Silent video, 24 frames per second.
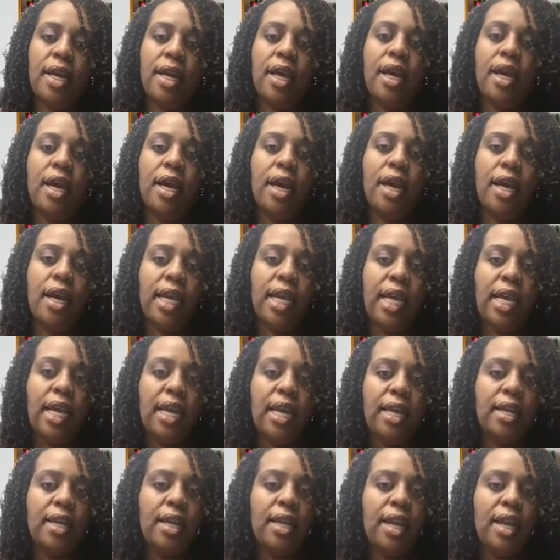
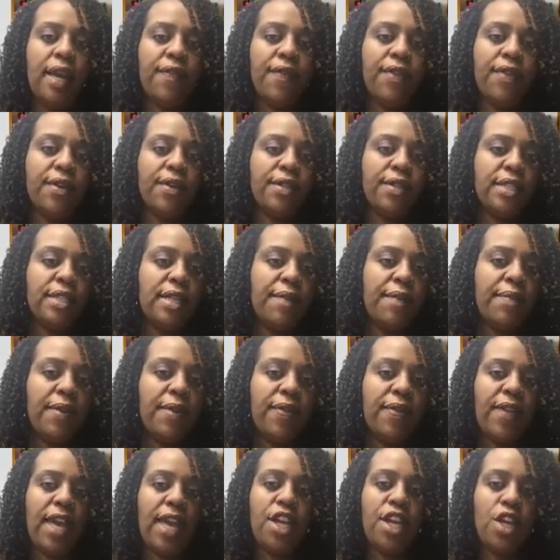again, if there's something
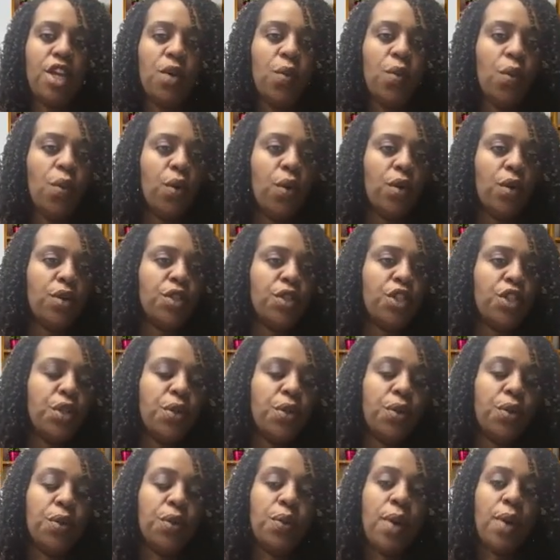that you want
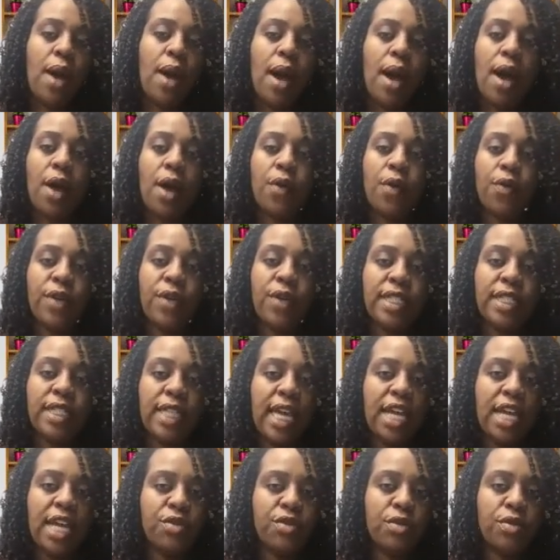to
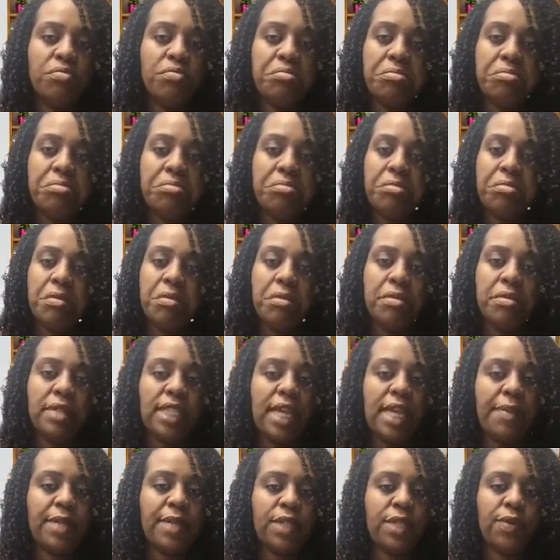reschedule,
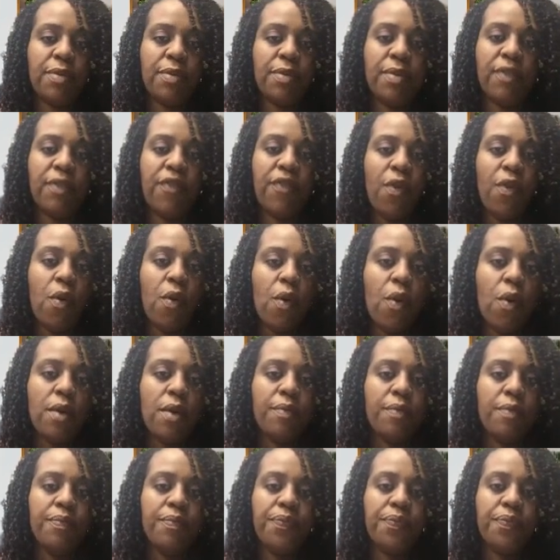same as with before,
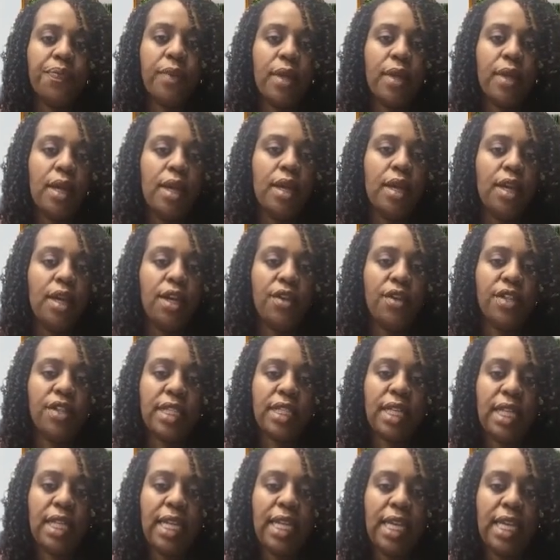you just
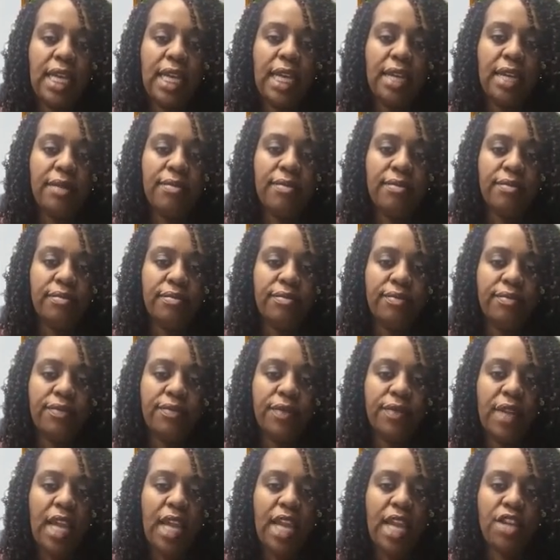click it
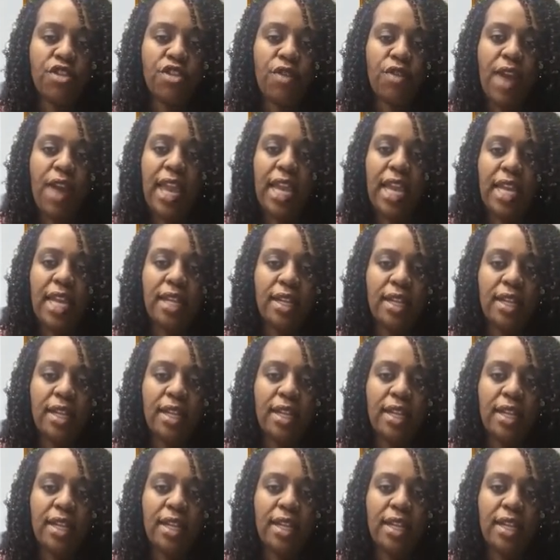and drag it.